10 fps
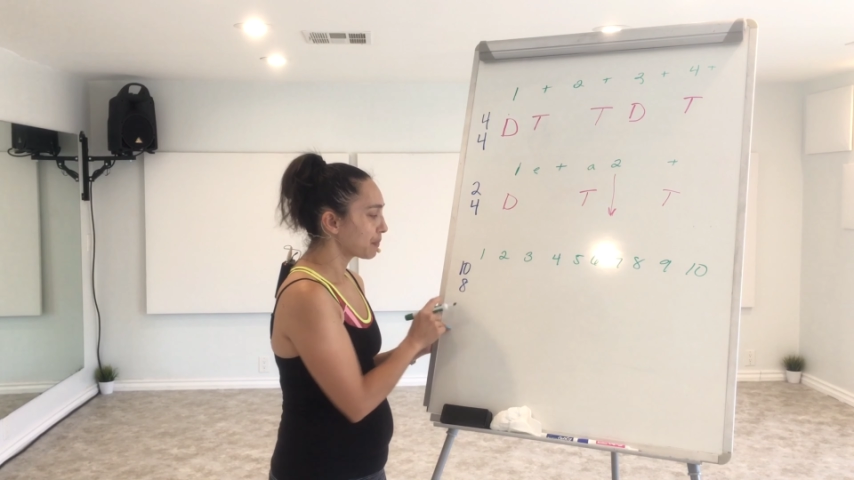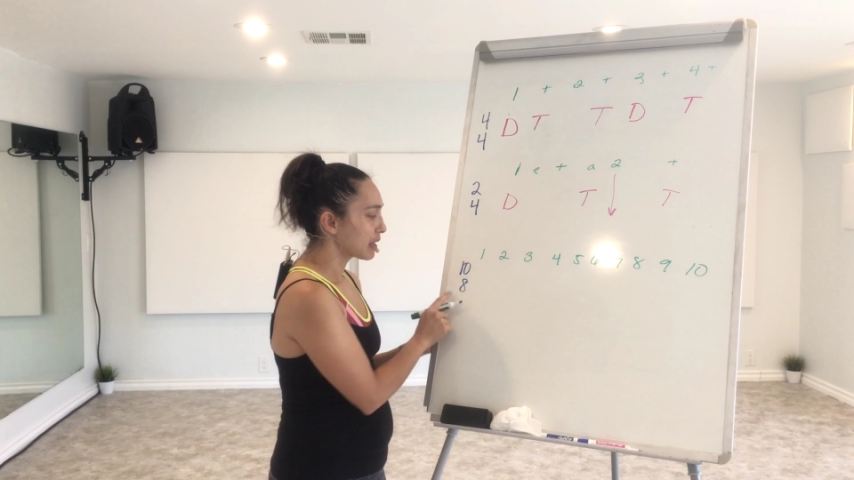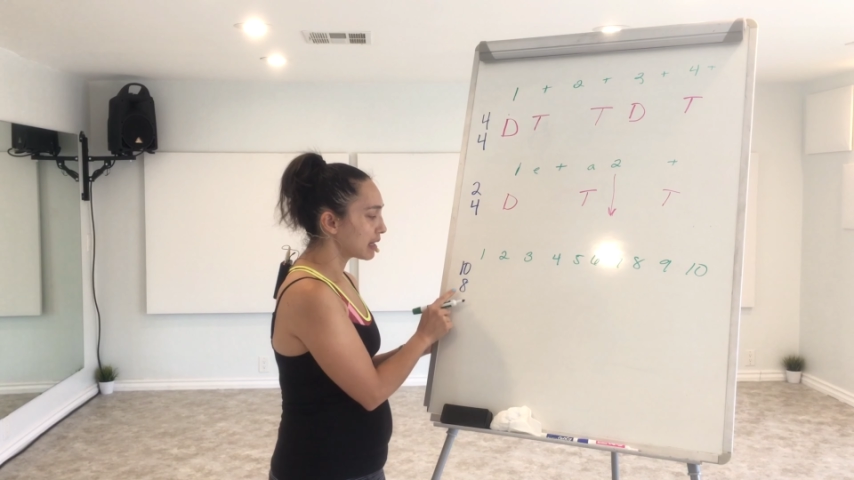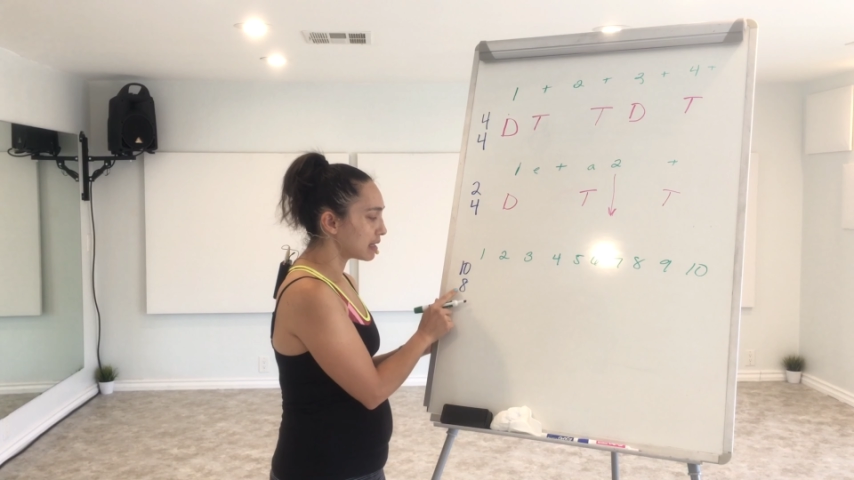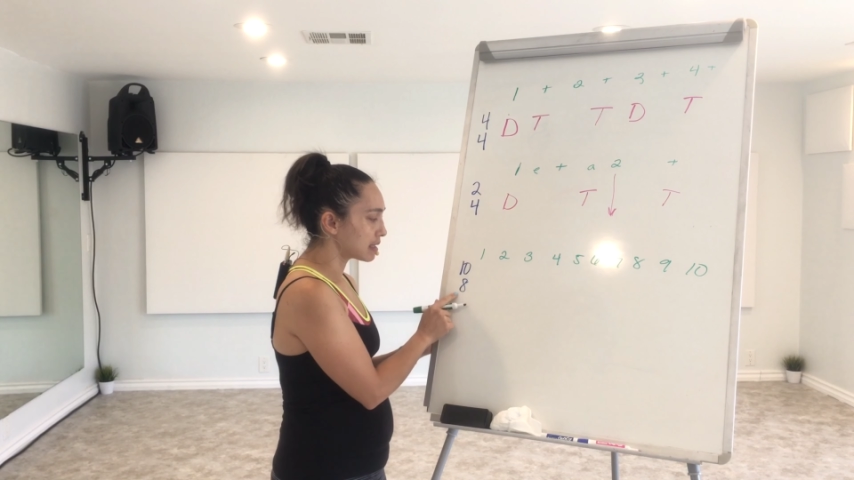
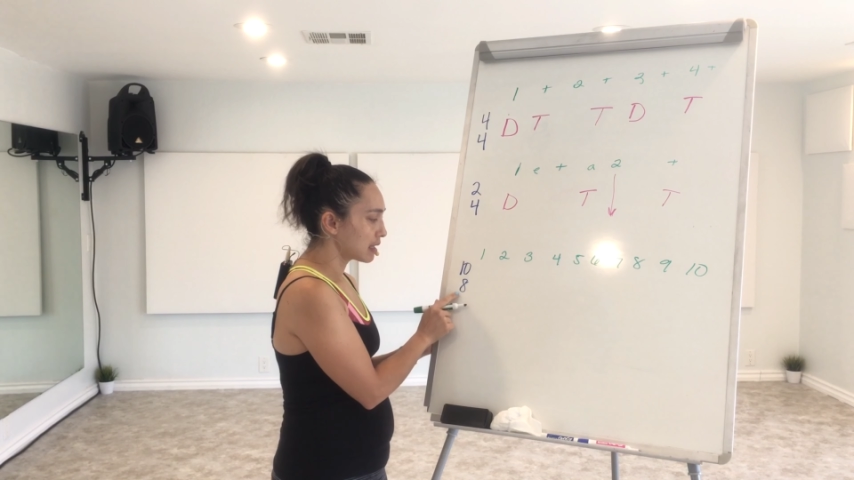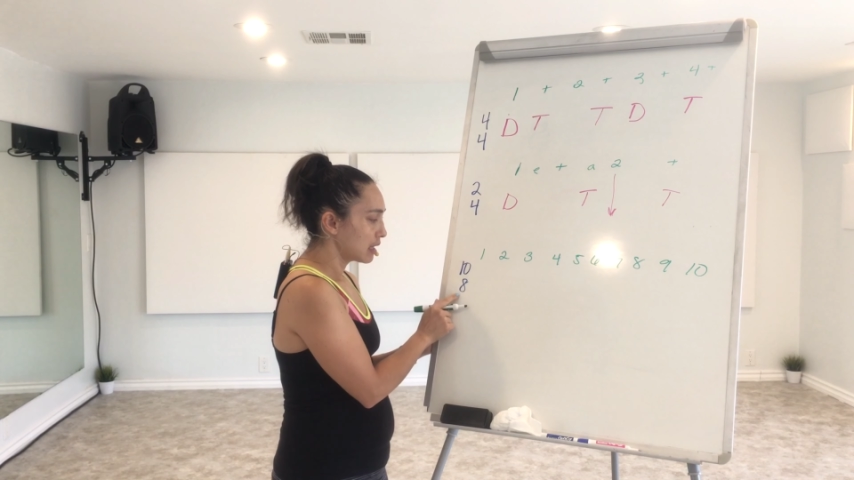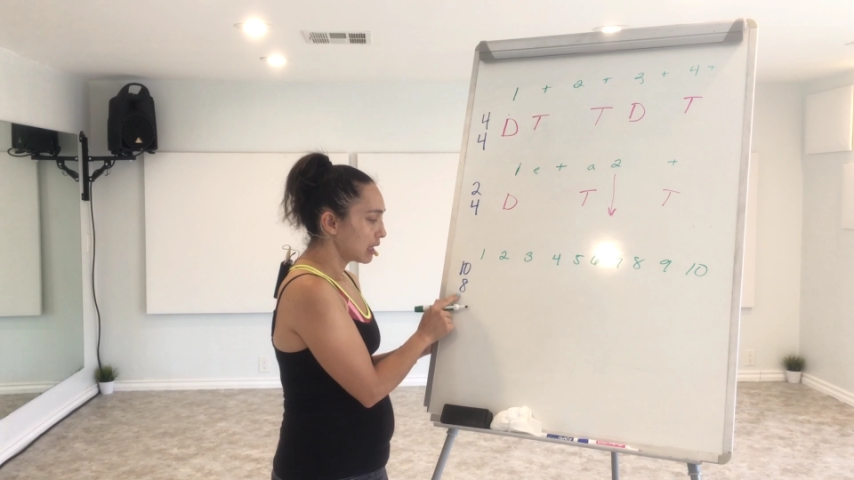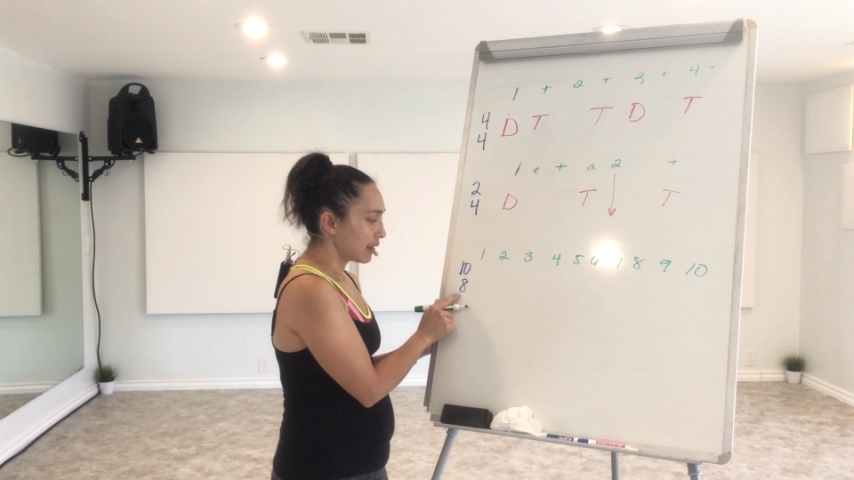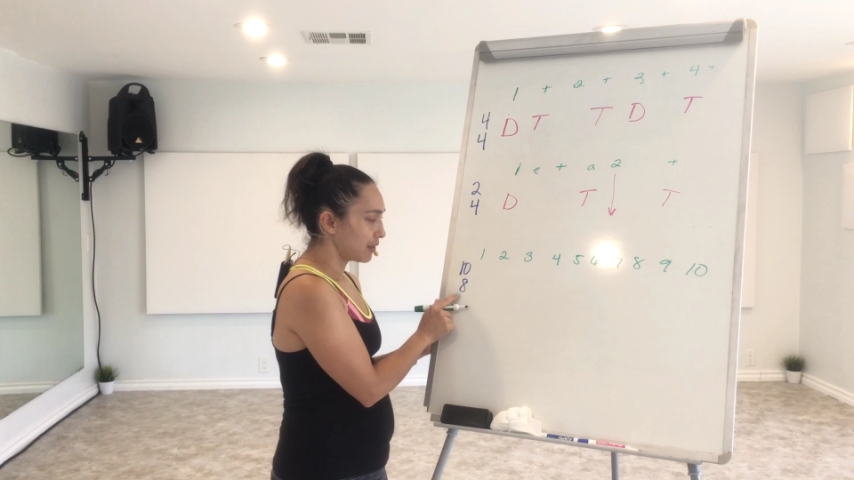because
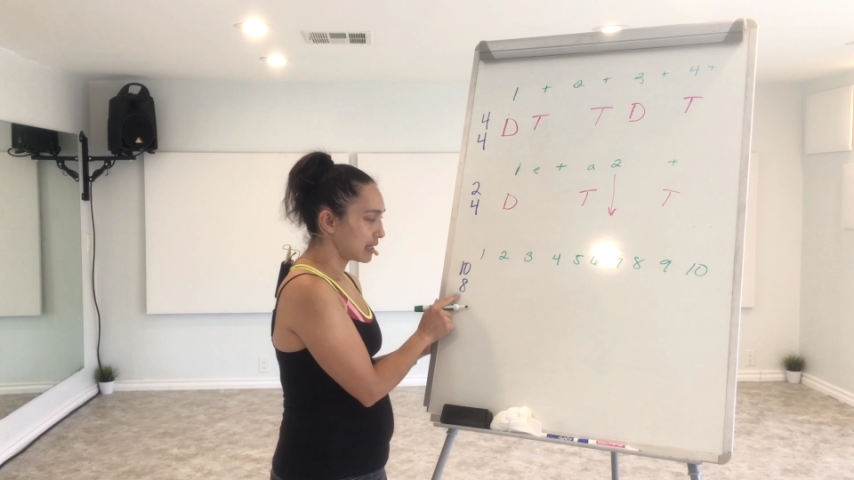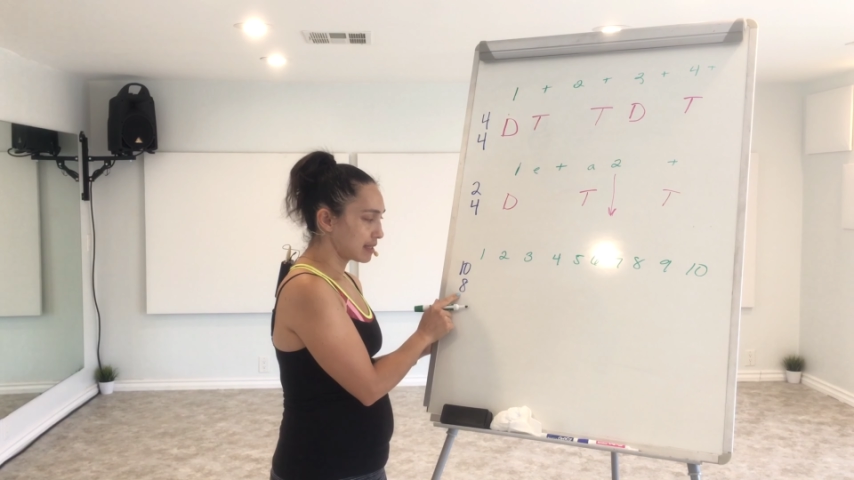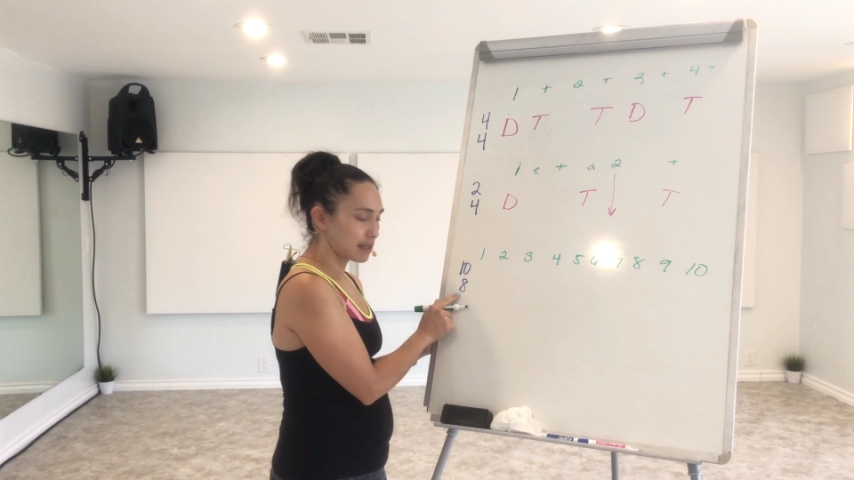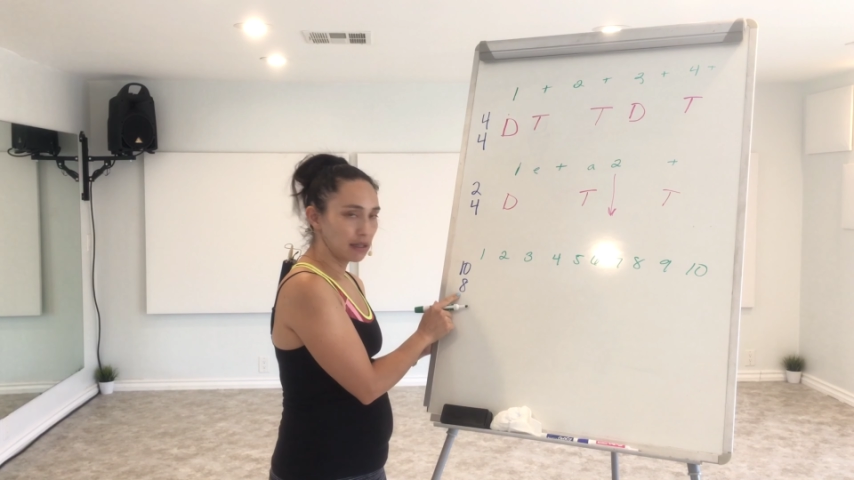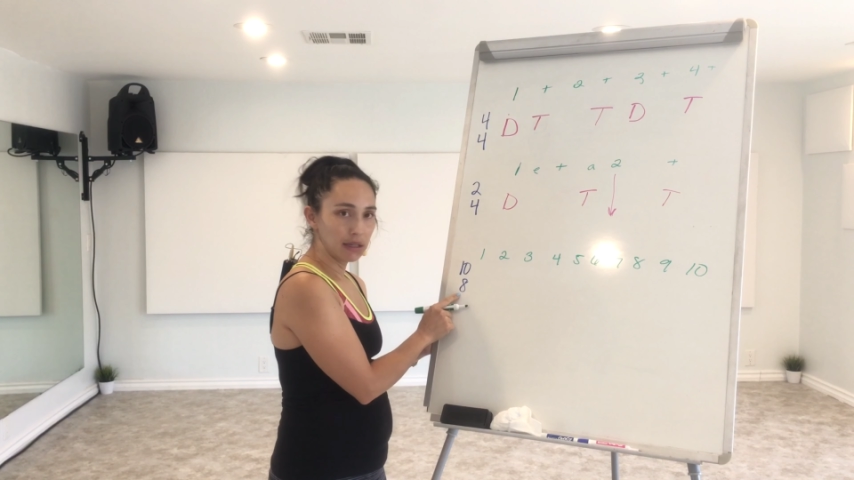
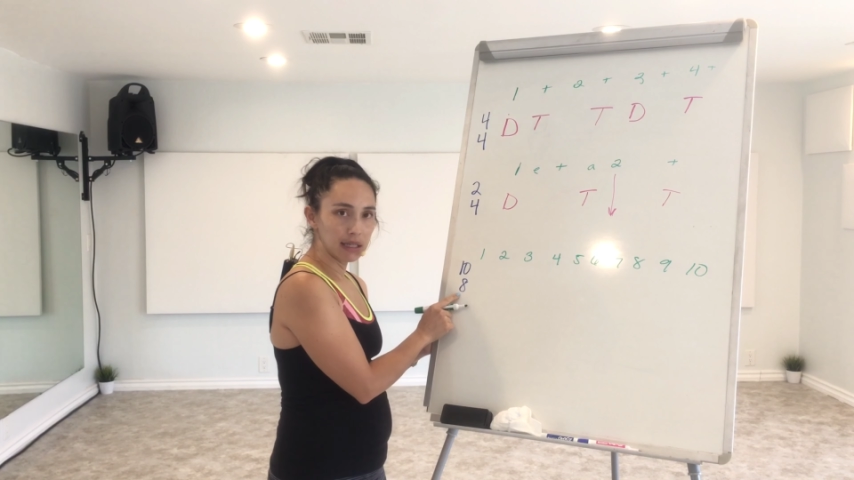this